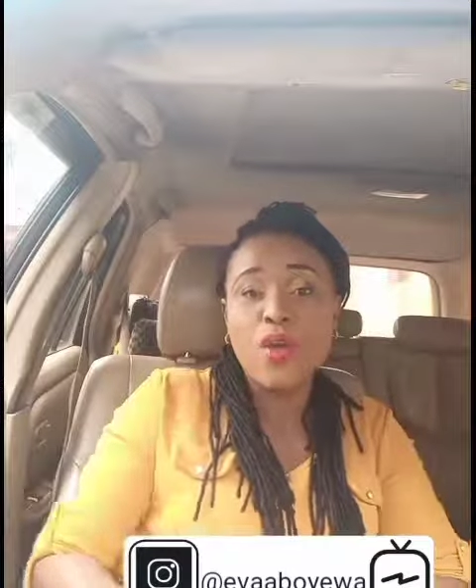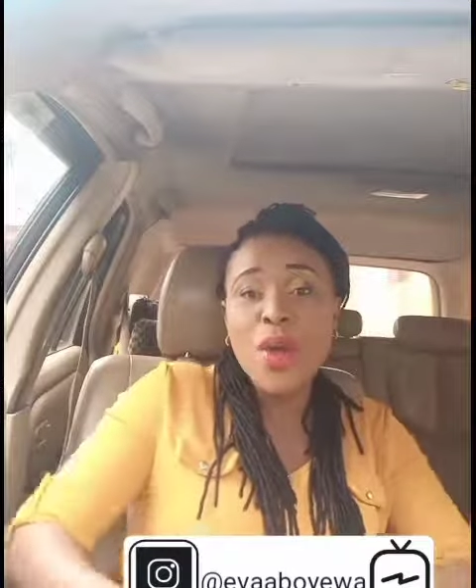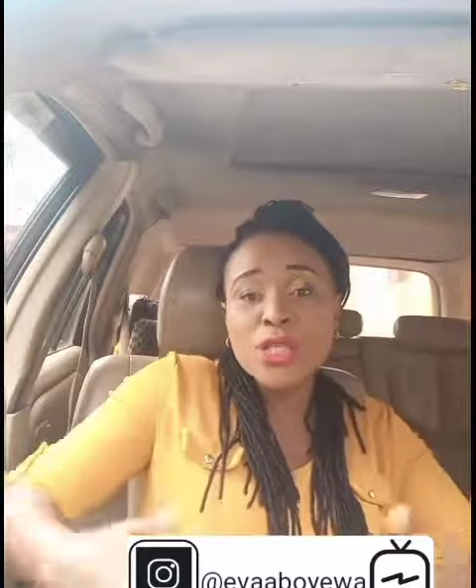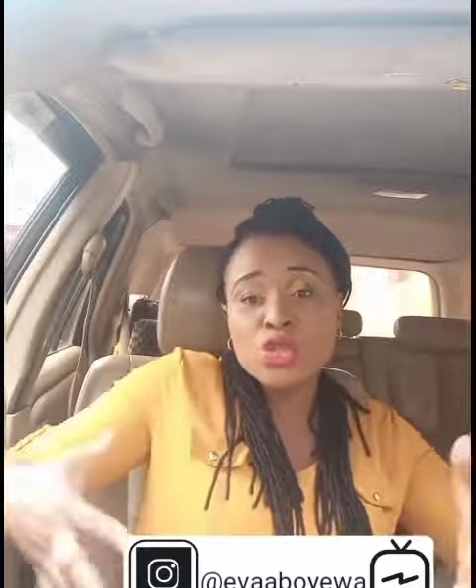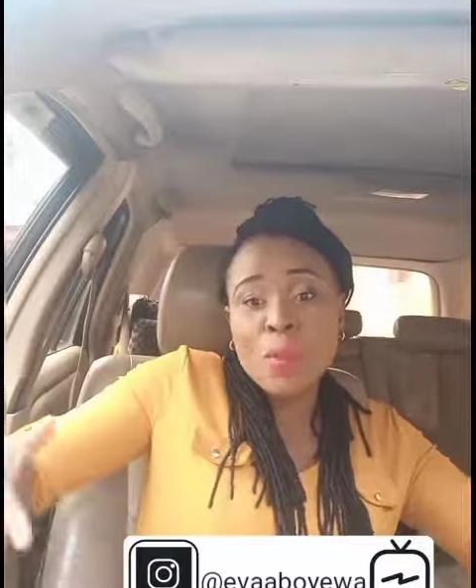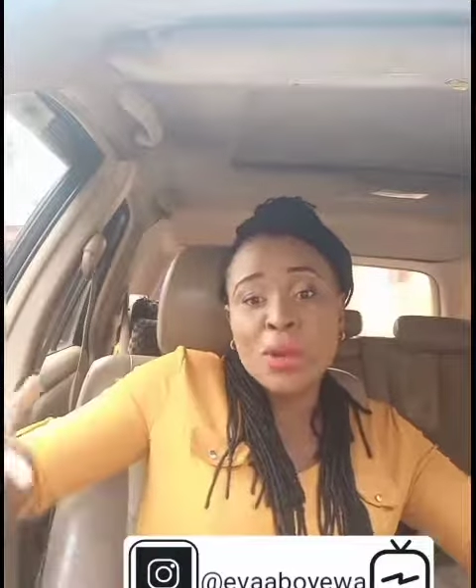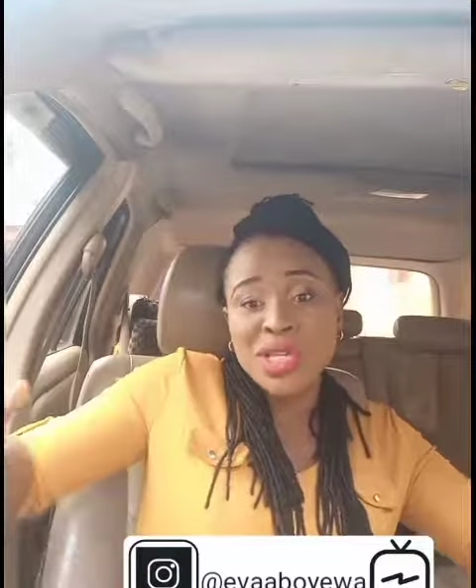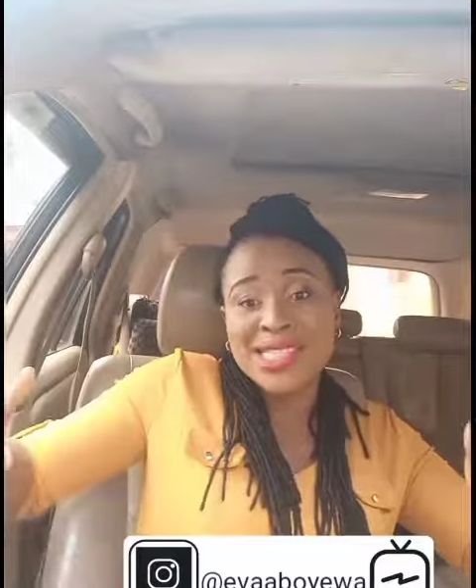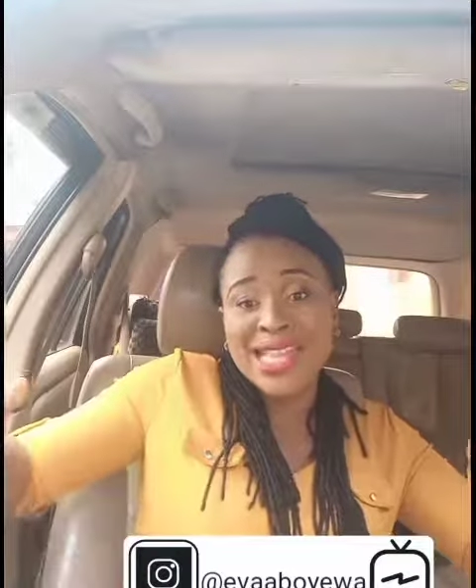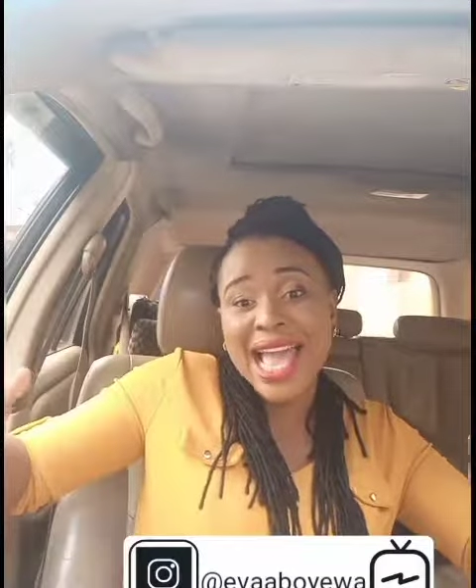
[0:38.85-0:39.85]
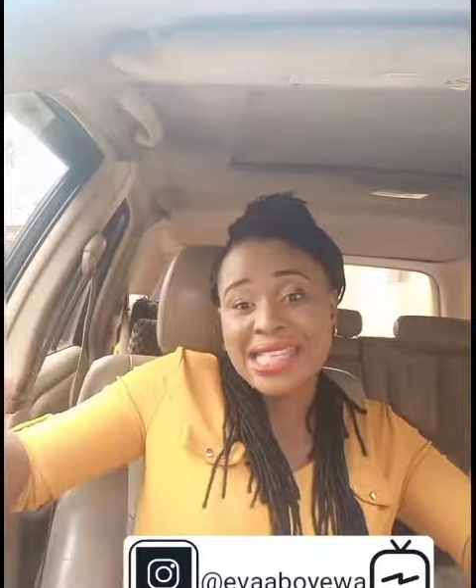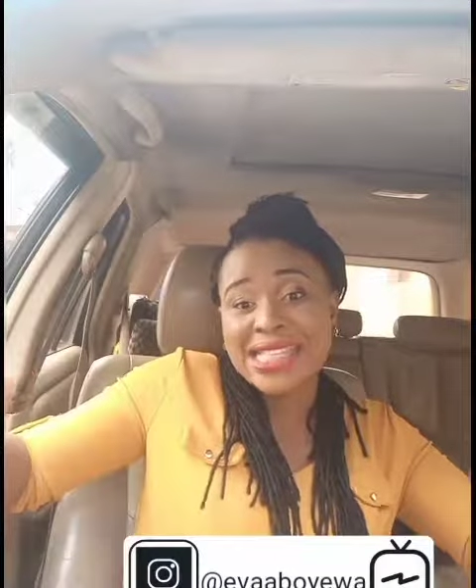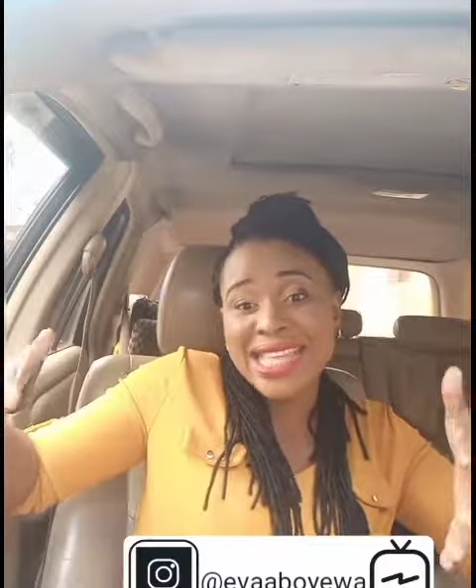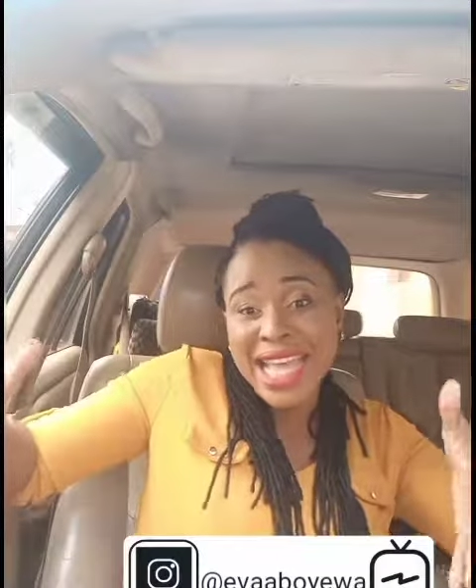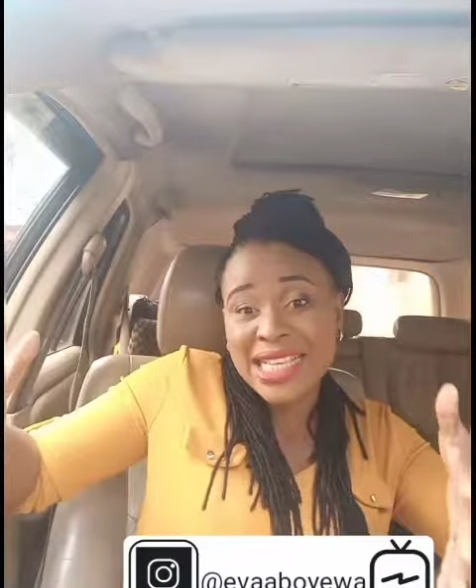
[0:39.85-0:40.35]
When somebody
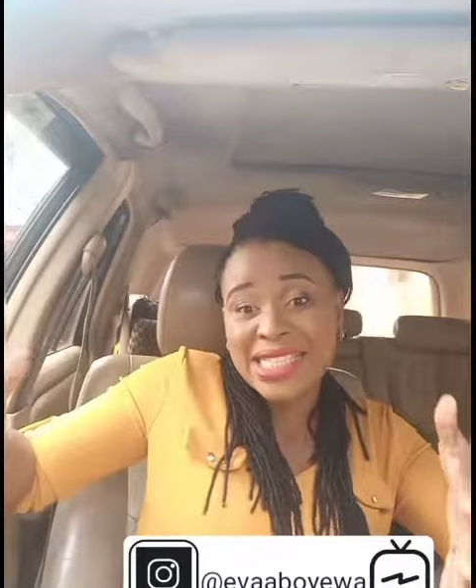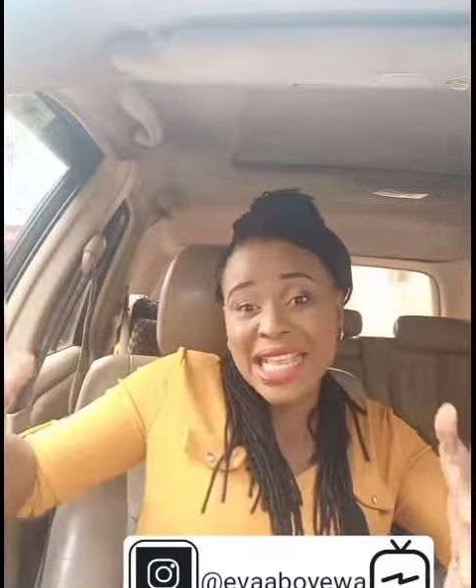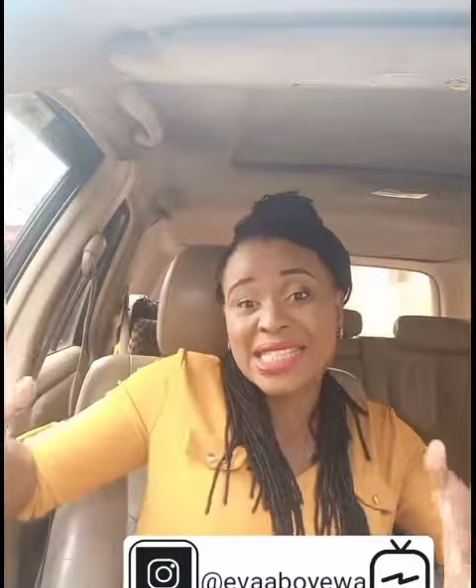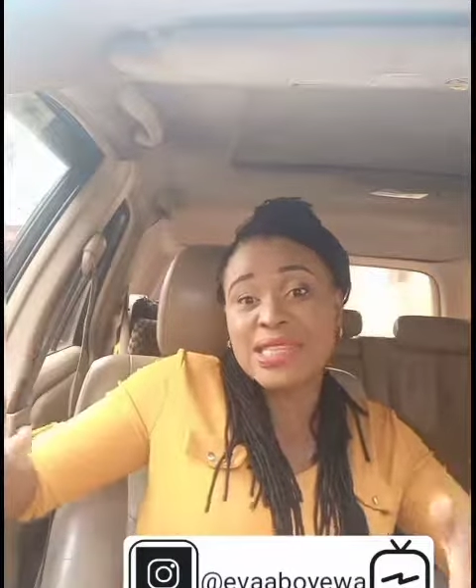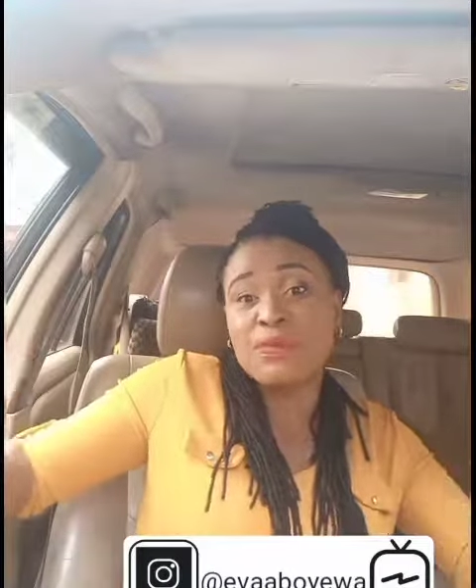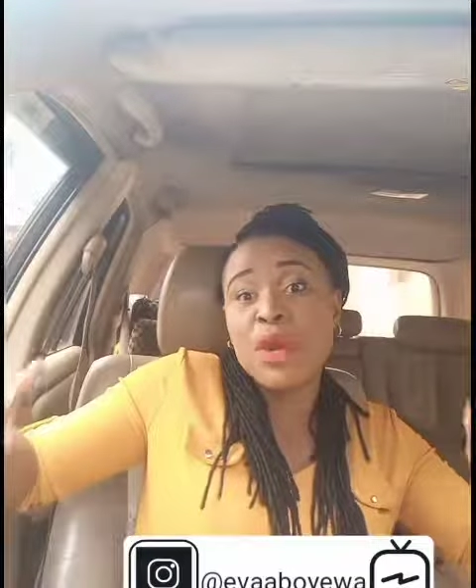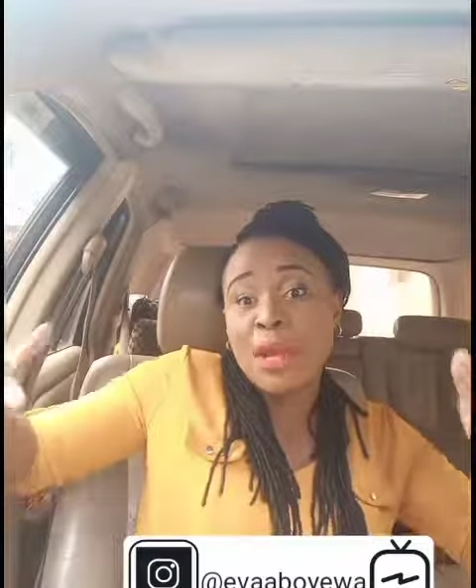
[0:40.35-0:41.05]
size they excessive,